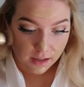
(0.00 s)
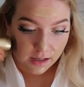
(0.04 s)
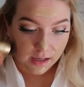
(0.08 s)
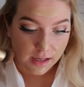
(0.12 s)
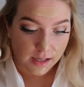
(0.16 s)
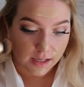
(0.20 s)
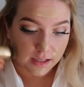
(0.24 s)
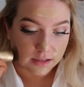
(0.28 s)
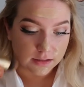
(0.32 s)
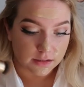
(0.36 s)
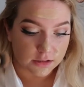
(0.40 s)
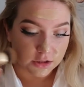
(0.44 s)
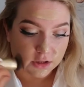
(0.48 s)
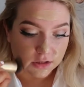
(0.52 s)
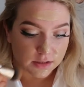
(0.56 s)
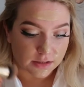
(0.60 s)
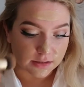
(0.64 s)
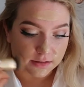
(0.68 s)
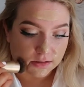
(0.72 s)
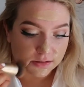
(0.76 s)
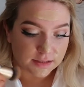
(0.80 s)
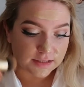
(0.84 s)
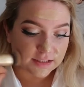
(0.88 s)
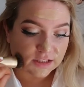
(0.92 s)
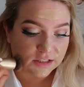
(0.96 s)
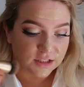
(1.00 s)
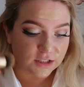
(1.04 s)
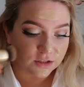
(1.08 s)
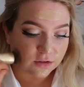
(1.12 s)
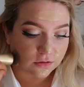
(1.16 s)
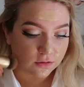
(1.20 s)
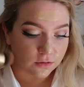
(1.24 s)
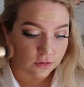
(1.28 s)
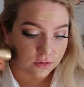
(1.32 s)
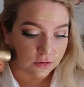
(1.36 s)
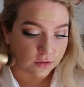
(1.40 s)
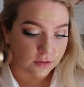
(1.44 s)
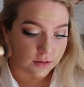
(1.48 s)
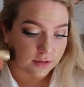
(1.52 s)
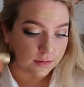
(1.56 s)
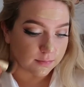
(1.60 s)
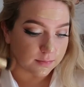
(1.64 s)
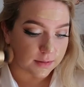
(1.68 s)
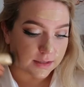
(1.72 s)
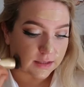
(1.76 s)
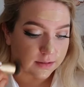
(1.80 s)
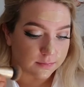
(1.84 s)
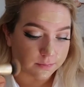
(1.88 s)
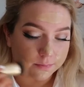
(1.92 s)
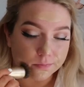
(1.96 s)
And she is 6 years older than
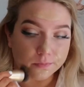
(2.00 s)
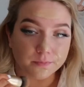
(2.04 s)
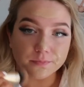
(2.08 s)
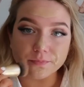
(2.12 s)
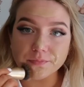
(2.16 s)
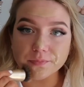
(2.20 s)
me.